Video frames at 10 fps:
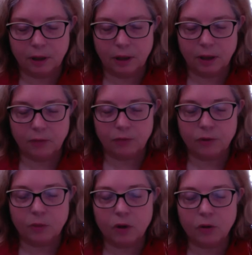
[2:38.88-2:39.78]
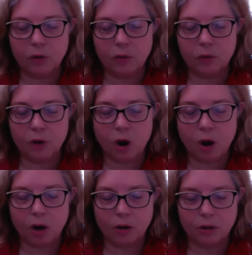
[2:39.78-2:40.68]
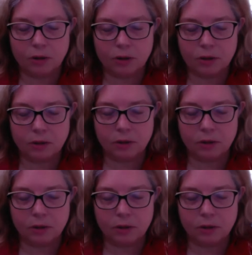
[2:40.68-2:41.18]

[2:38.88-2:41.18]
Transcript: And from our own heart,